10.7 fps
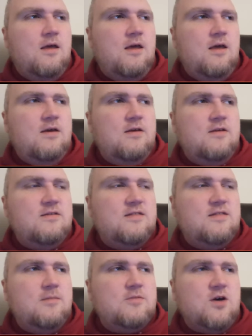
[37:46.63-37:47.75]
is
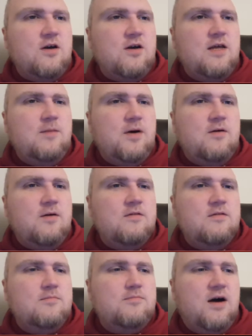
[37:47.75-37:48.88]
them talking about
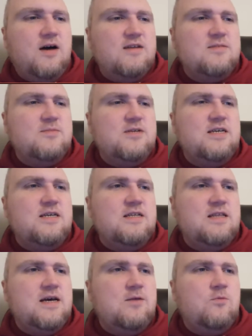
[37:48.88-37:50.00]
possibly
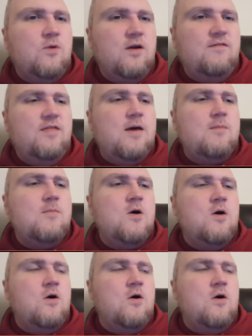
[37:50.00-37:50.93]
that one of them